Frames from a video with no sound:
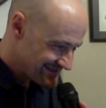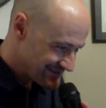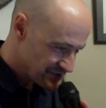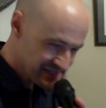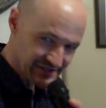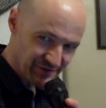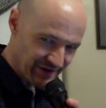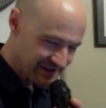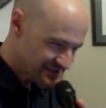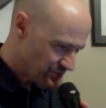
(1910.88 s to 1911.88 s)
Or
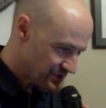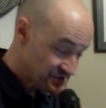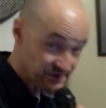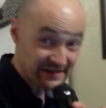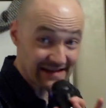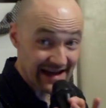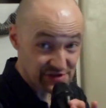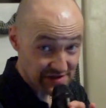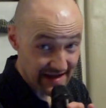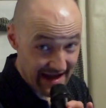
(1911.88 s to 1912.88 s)
Cinderella's prince, who didn't
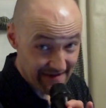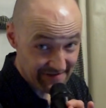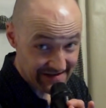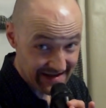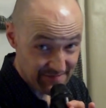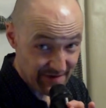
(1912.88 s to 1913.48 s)
actually have a name.